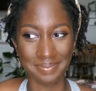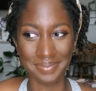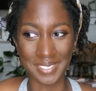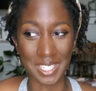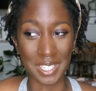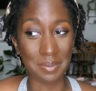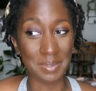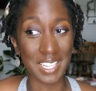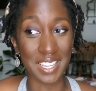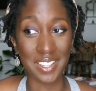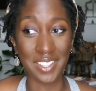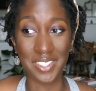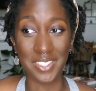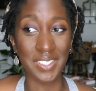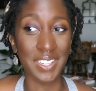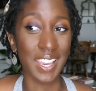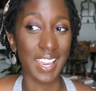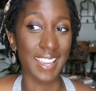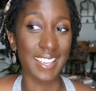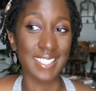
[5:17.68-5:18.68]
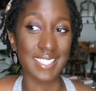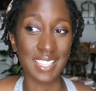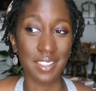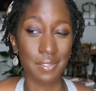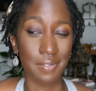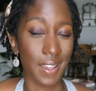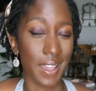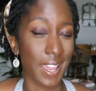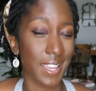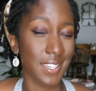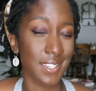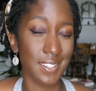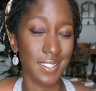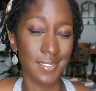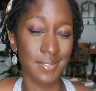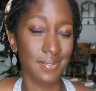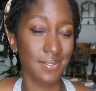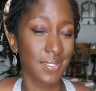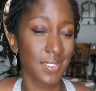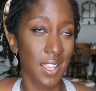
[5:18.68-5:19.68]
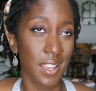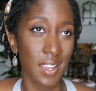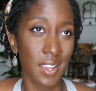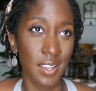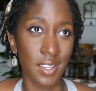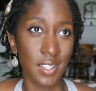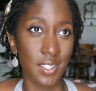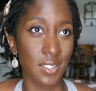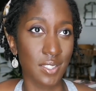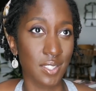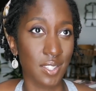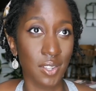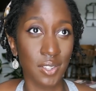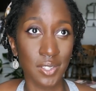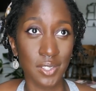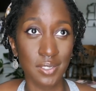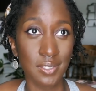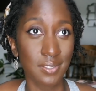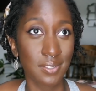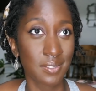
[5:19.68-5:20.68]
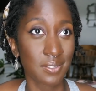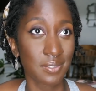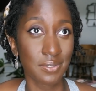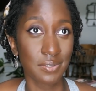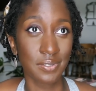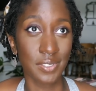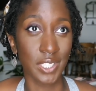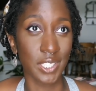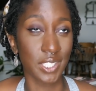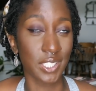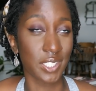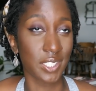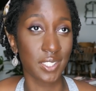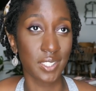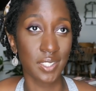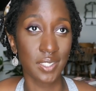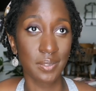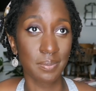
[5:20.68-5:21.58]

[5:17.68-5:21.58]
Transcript: I'm telling you guys, if I didn't consult for